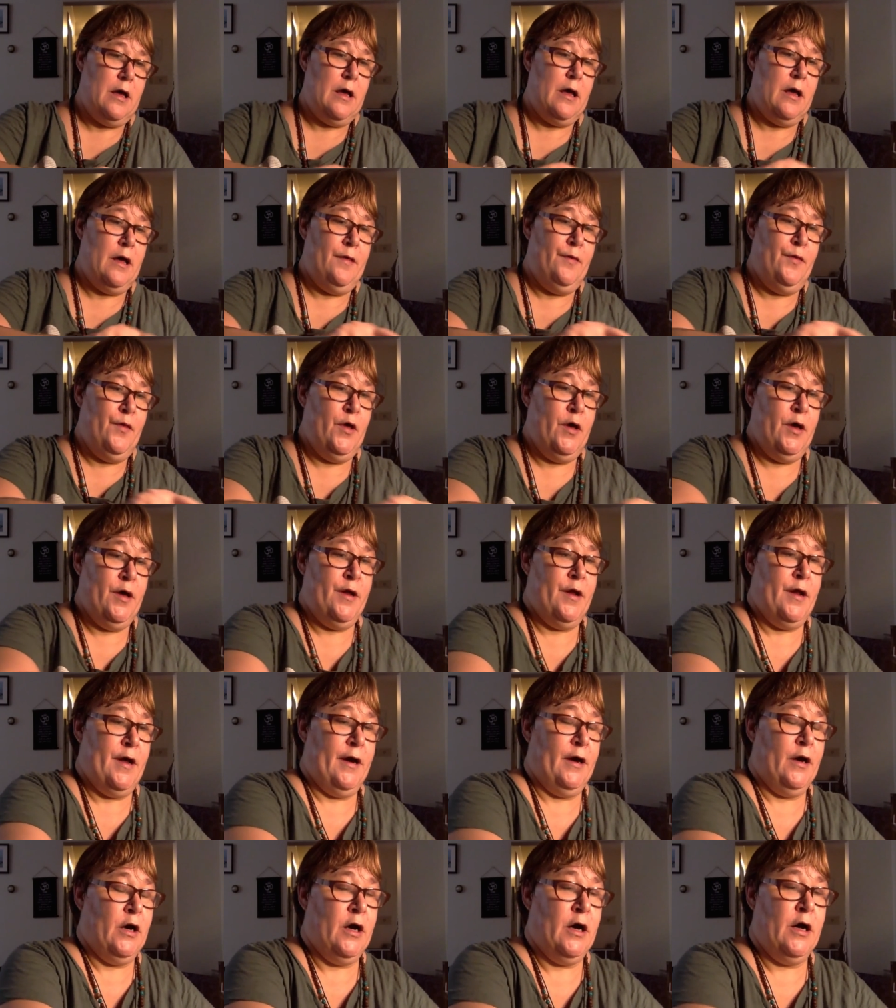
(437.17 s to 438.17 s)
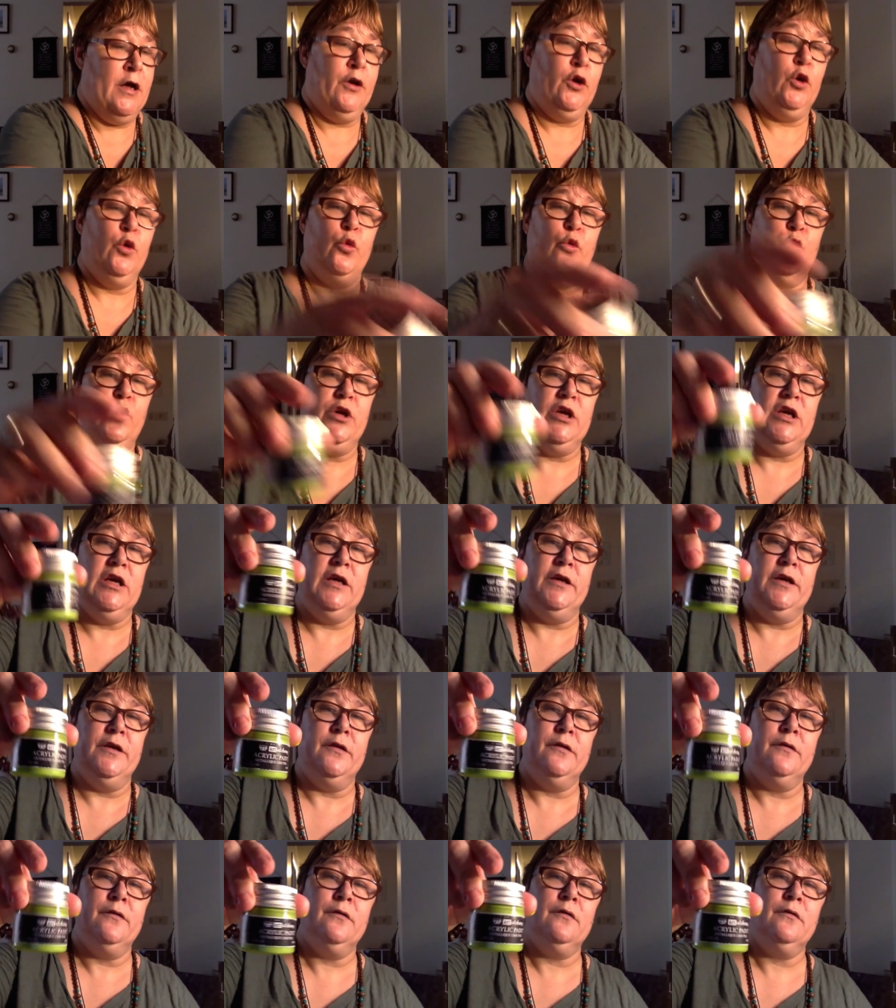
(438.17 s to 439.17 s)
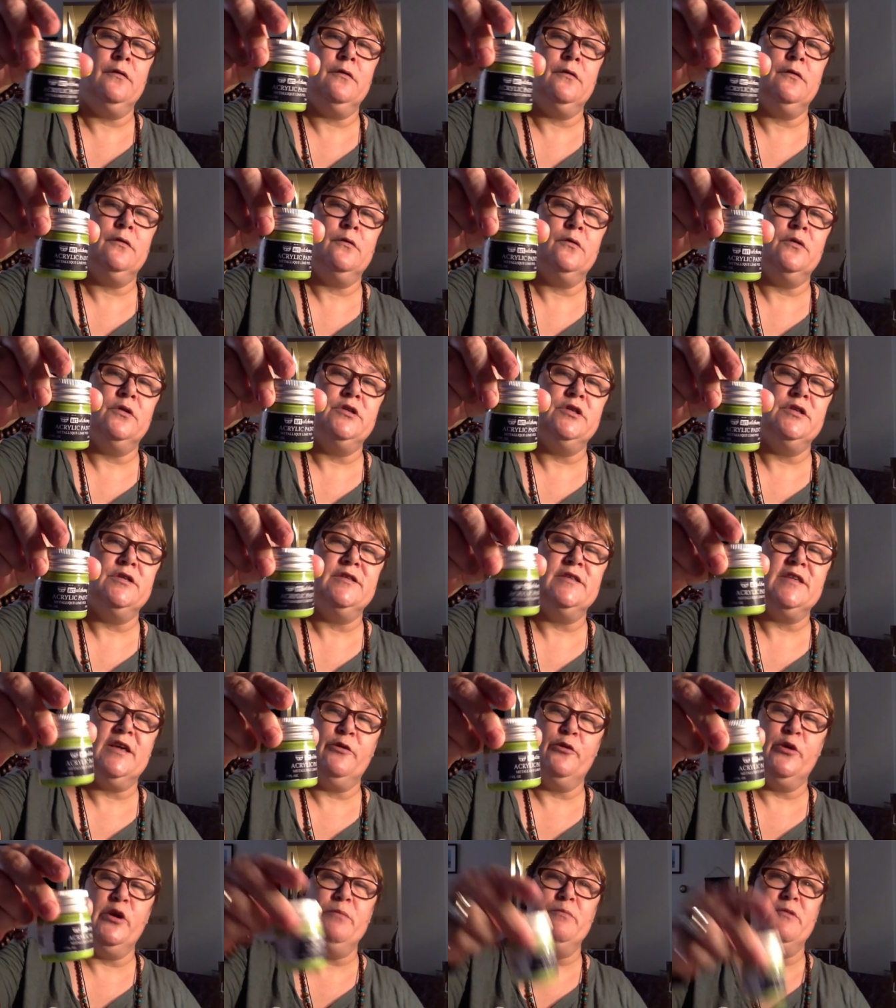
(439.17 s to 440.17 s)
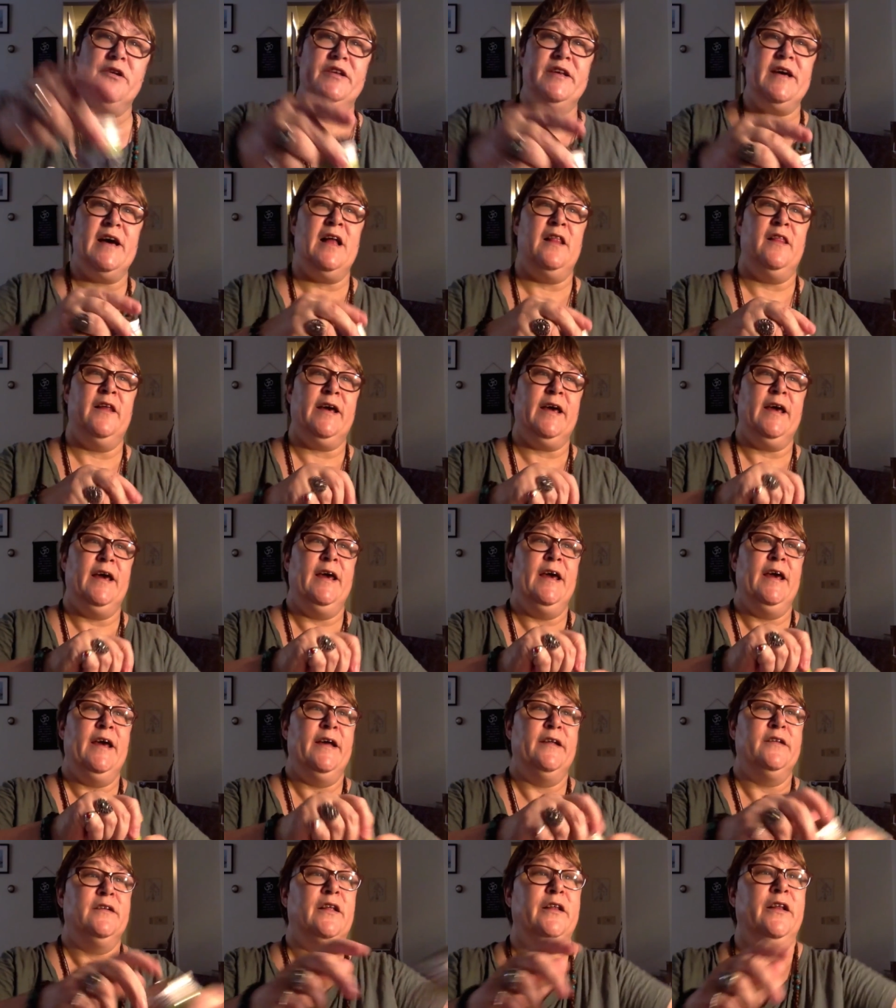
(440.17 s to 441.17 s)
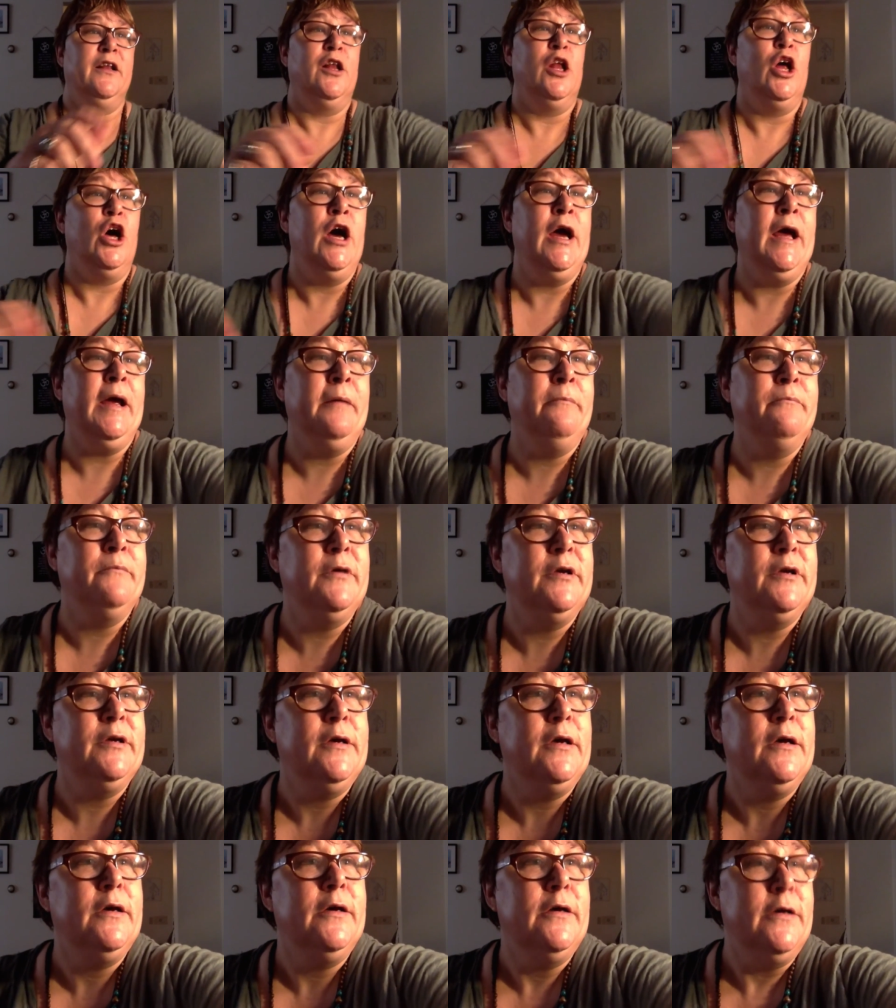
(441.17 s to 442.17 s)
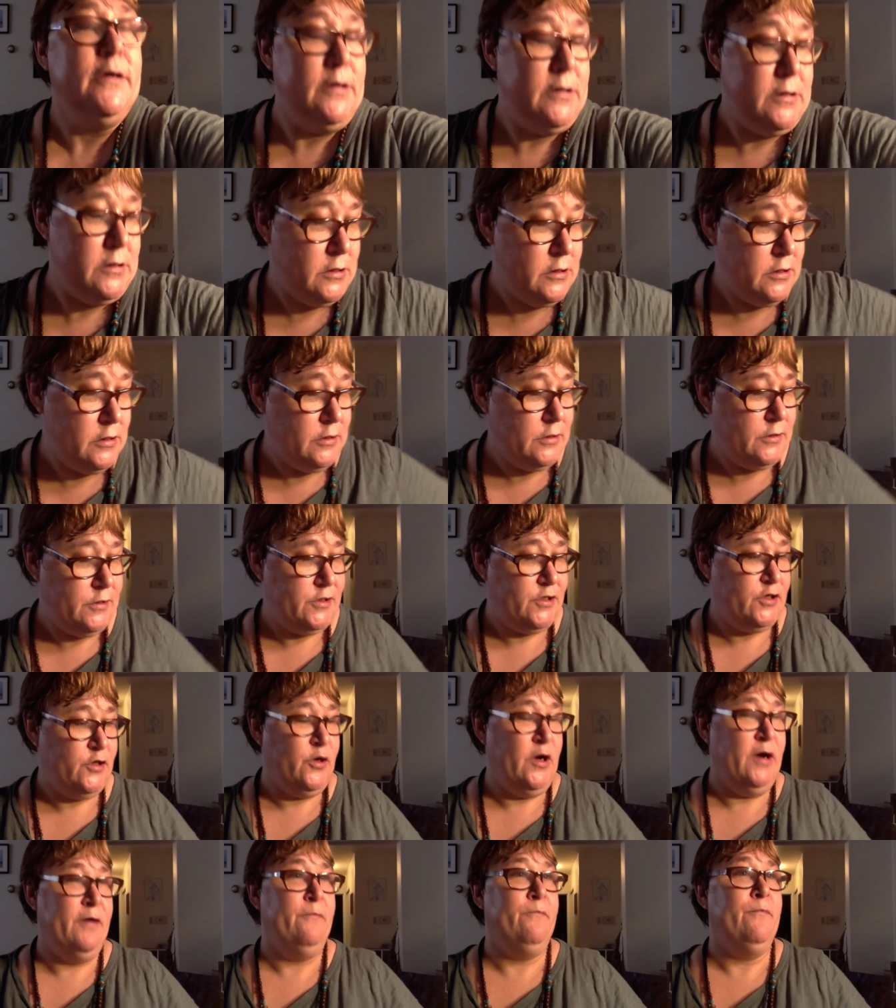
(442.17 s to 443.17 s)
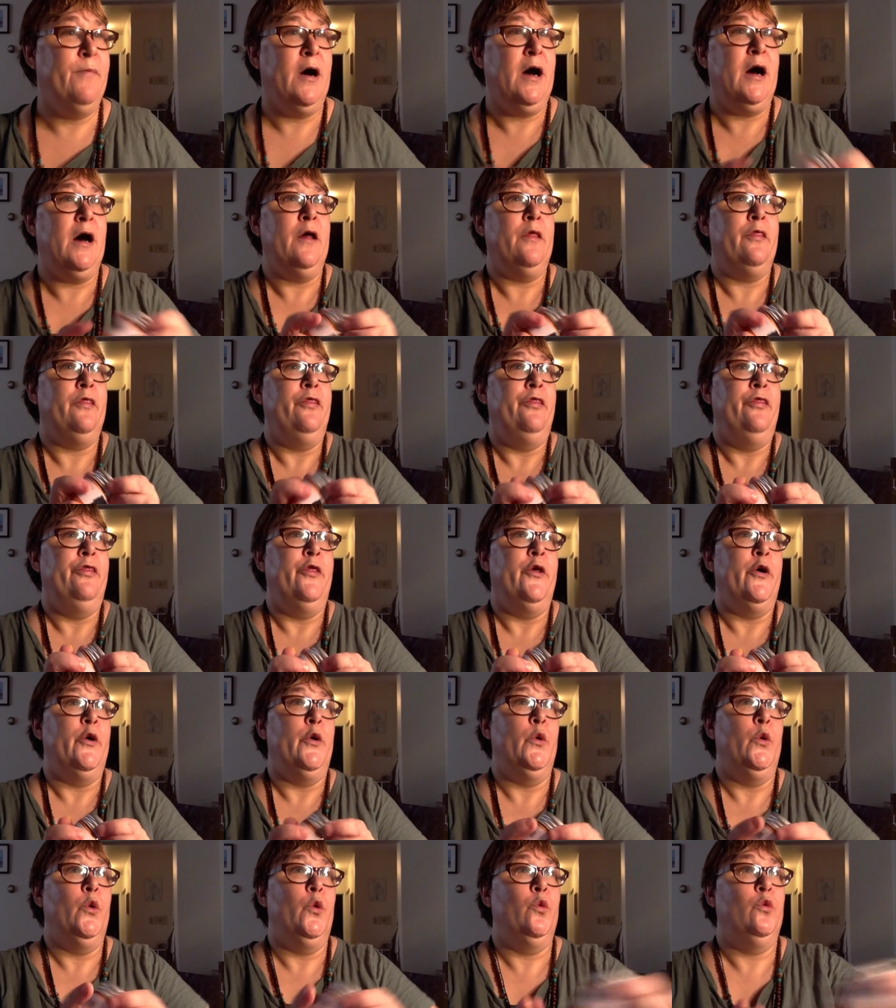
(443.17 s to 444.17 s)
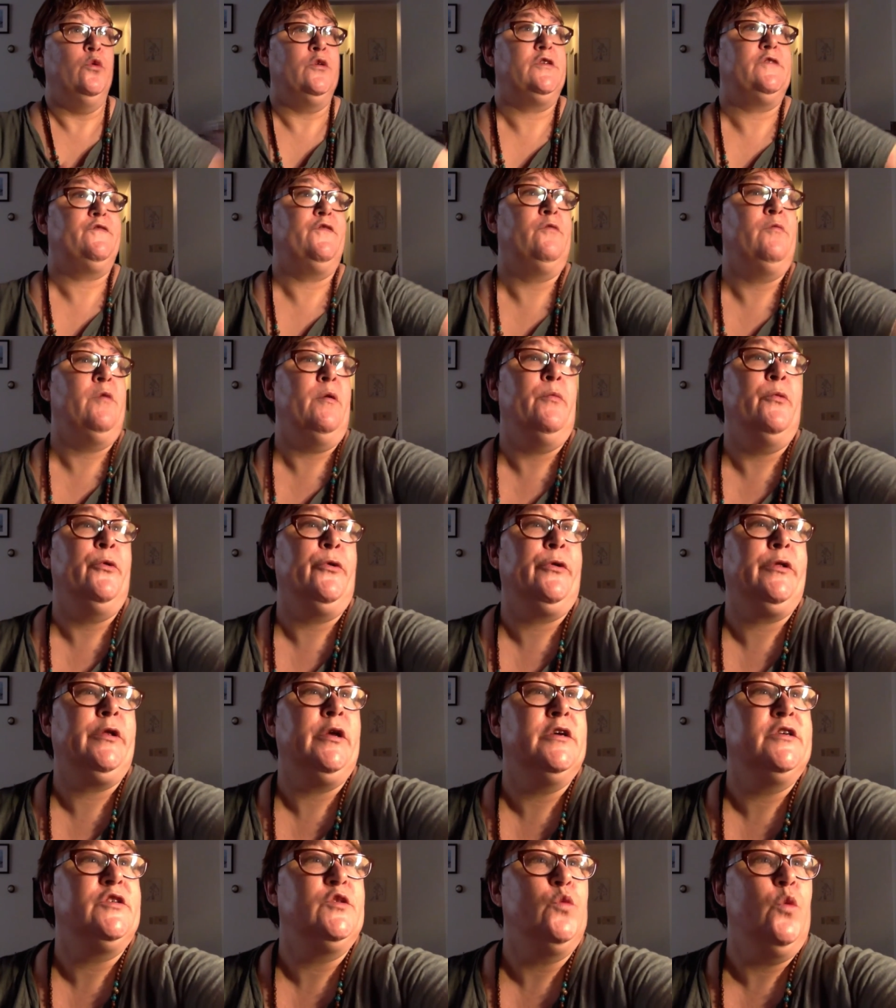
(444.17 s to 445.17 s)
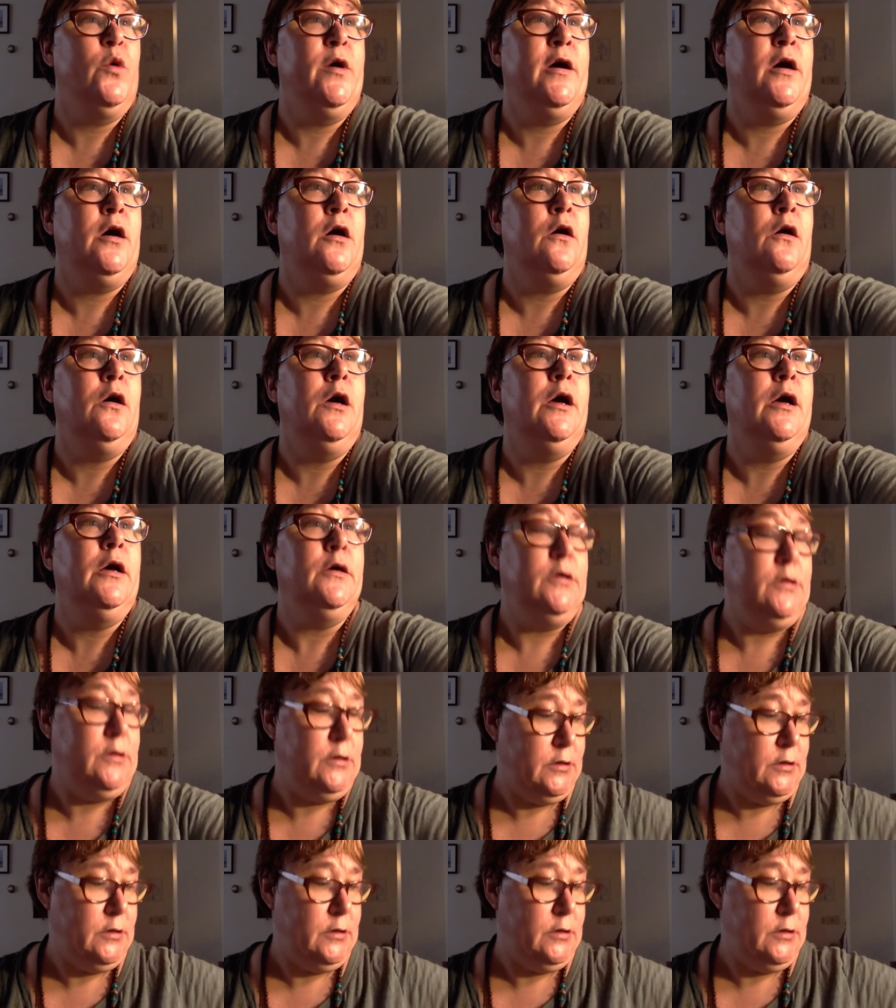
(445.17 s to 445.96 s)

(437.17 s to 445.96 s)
And then I got green, which is a green metallic again, a lime. So I bought those for my birthday as well.